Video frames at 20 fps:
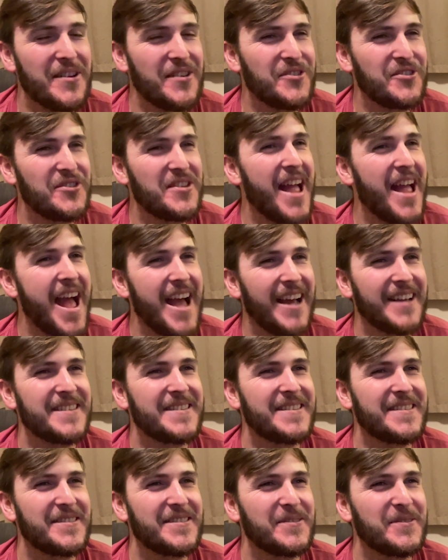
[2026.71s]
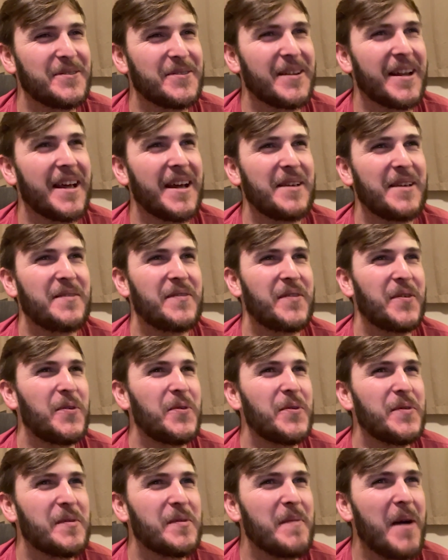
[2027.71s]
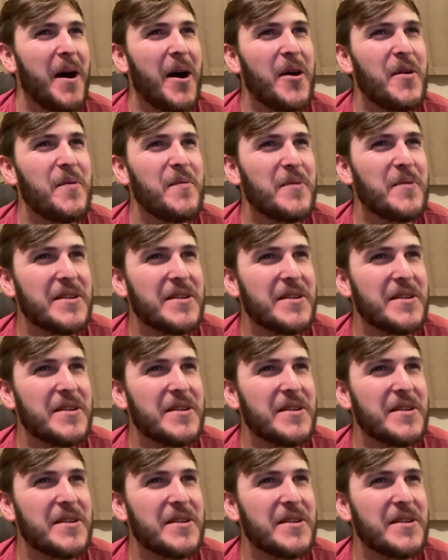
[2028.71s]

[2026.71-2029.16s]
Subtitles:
snacks or like food from home,